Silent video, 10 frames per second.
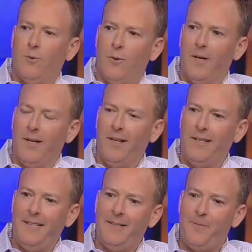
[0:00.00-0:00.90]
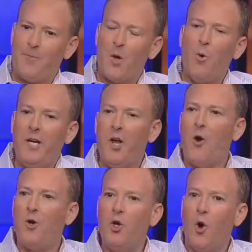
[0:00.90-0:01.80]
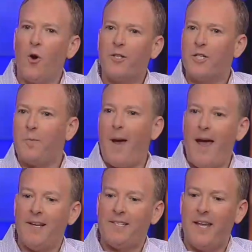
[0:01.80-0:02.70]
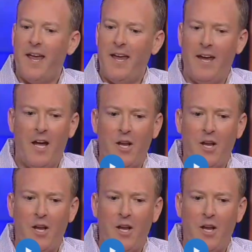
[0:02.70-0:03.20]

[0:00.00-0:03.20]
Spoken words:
Well, you know, New York just passed a...